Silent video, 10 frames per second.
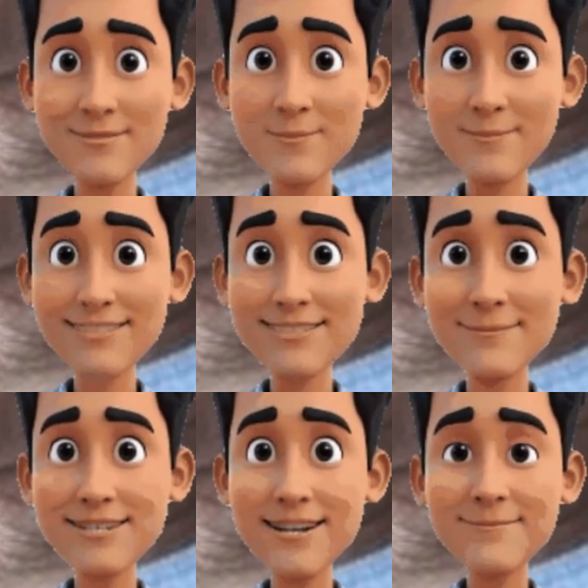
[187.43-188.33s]
Most
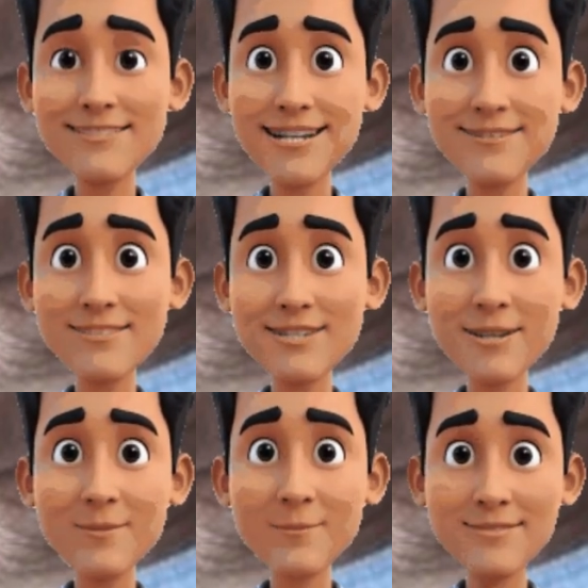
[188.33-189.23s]
viral fevers
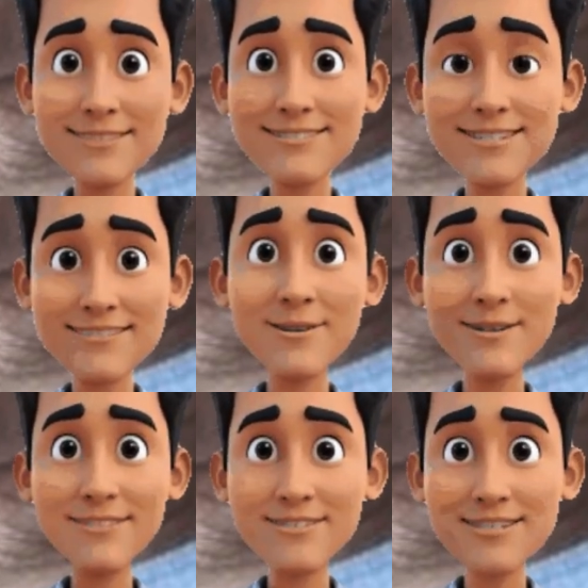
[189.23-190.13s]
resolve within 3
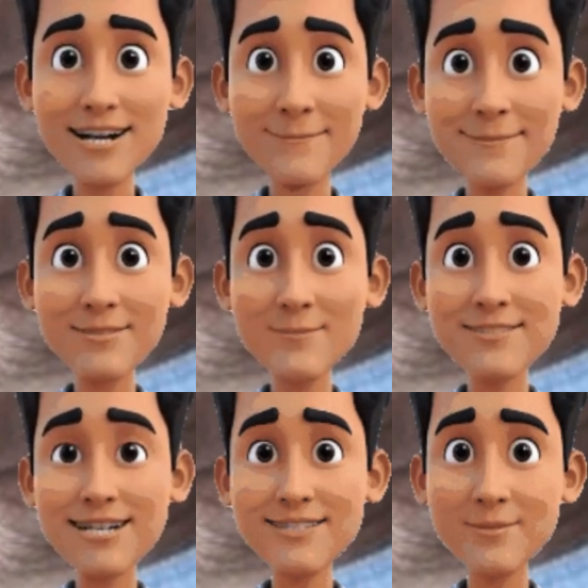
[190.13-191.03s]
to 5 days
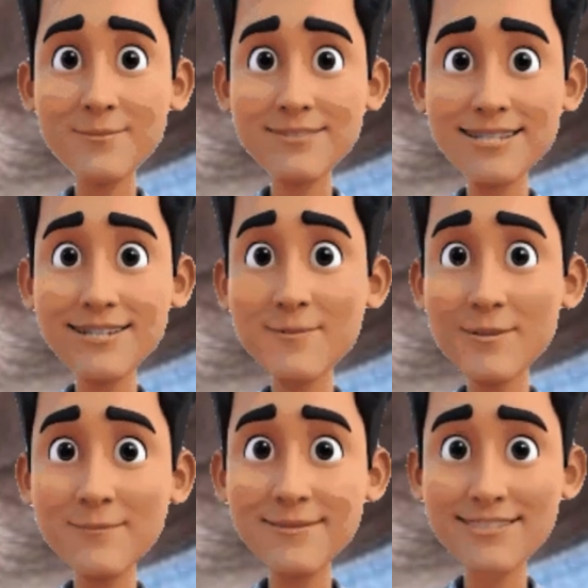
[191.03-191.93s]
with proper care.
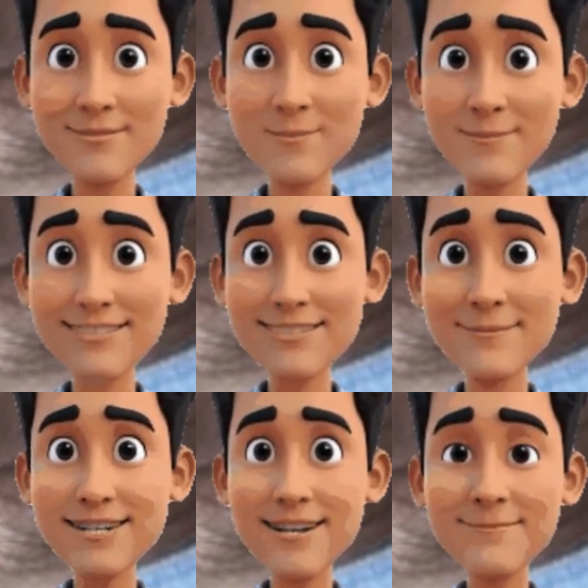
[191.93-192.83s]
In
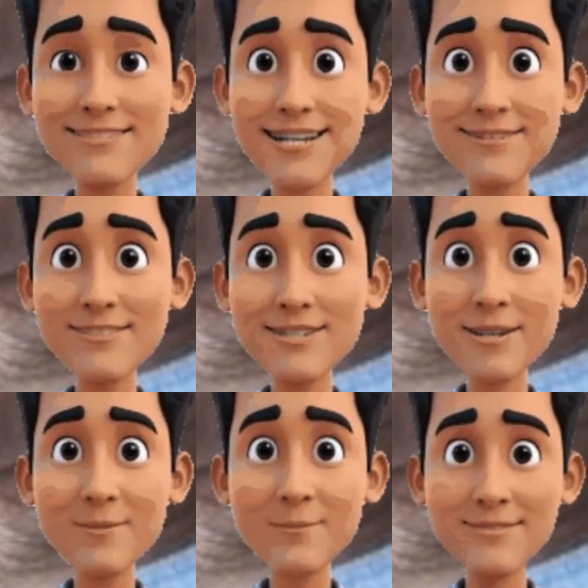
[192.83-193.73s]
some cases,
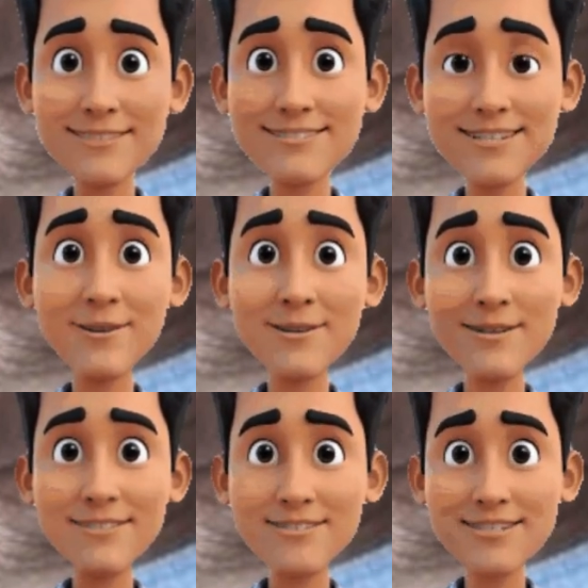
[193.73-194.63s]
it can last up to
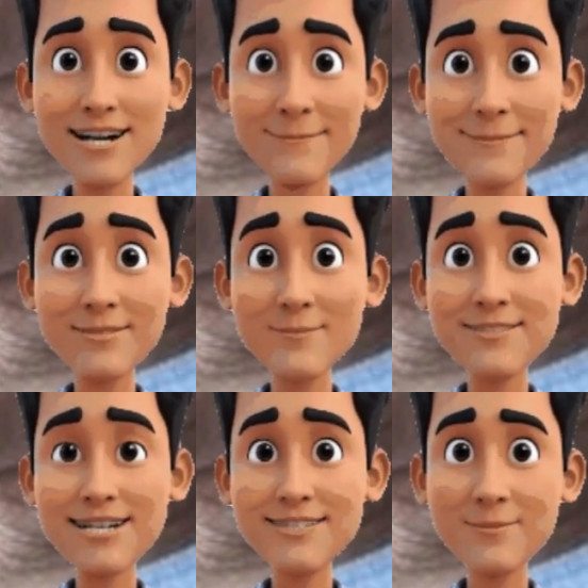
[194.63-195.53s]
7 days,
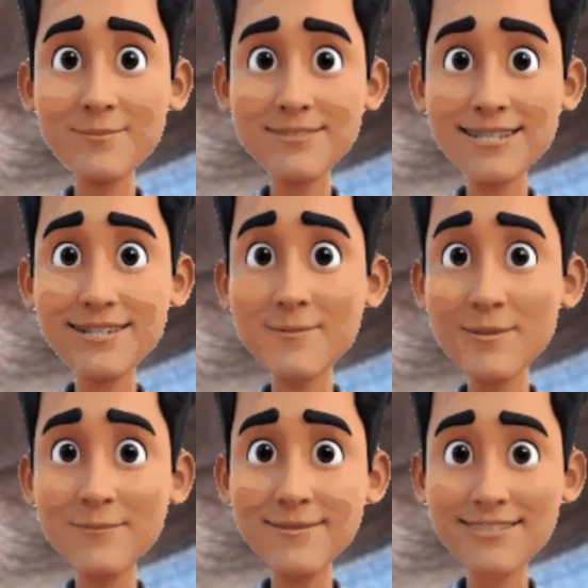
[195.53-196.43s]
especially if the
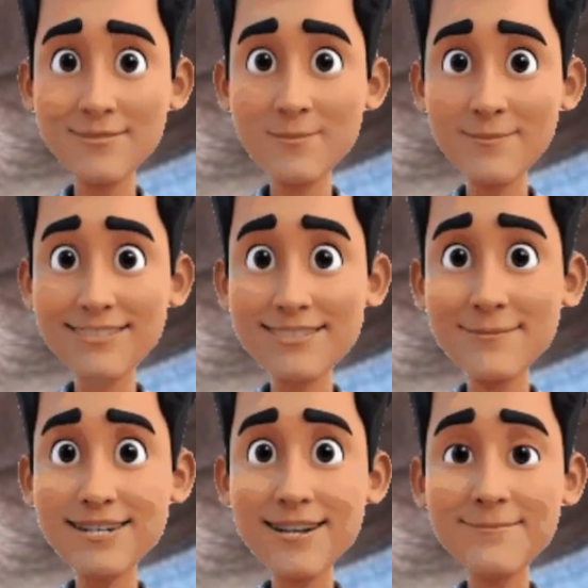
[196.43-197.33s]
body is weak or
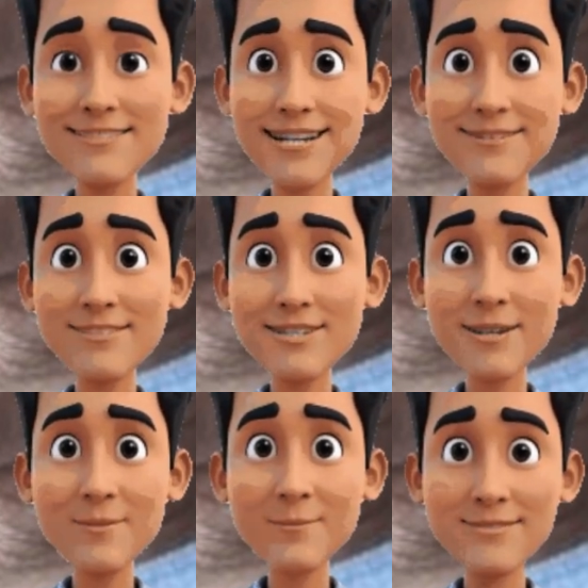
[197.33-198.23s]
immunity is
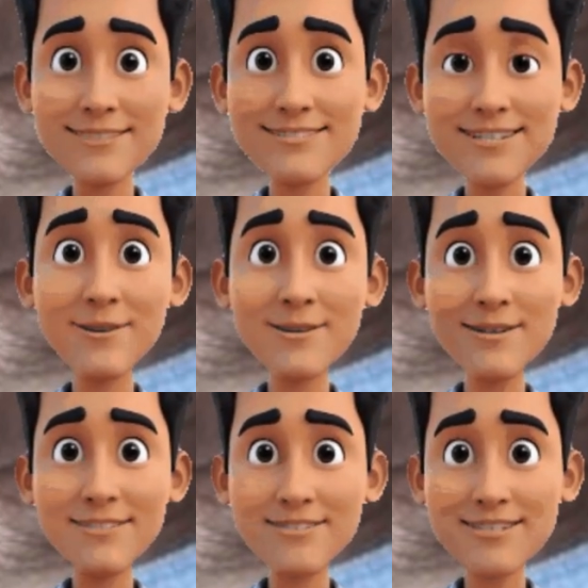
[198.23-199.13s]
low.
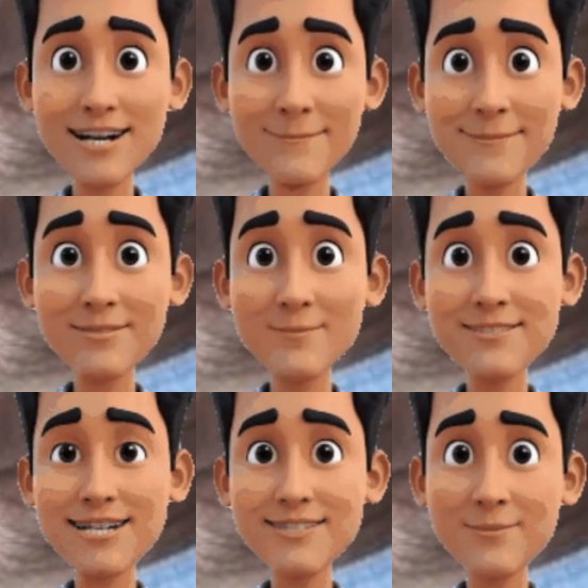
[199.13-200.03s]
Recovery is
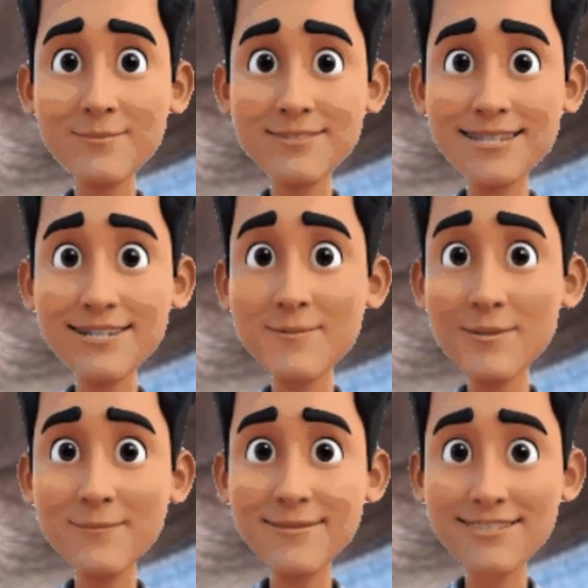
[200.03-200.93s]
faster in healthy
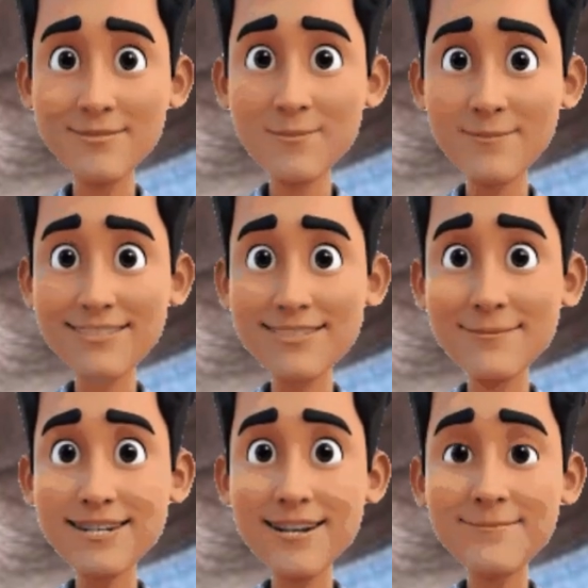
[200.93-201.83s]
individuals who
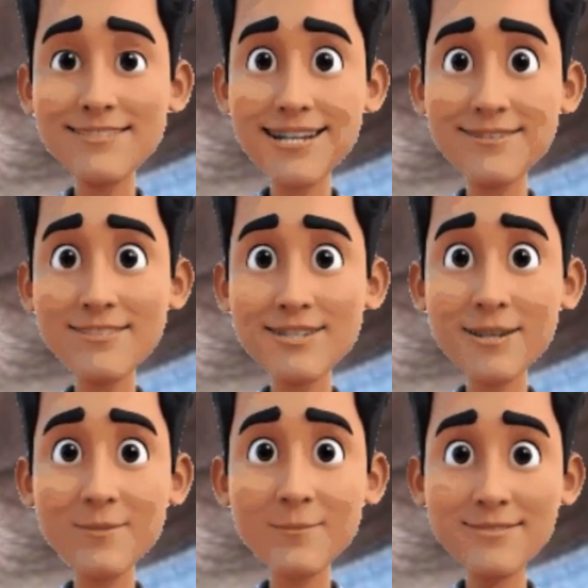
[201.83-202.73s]
rest well and stay
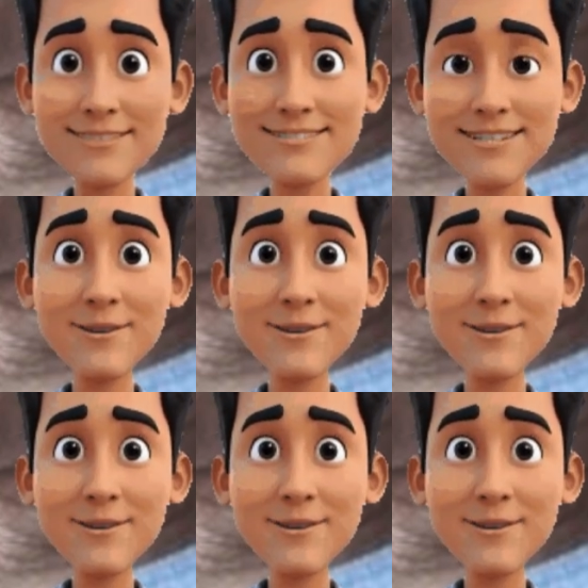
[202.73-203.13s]
hydrated.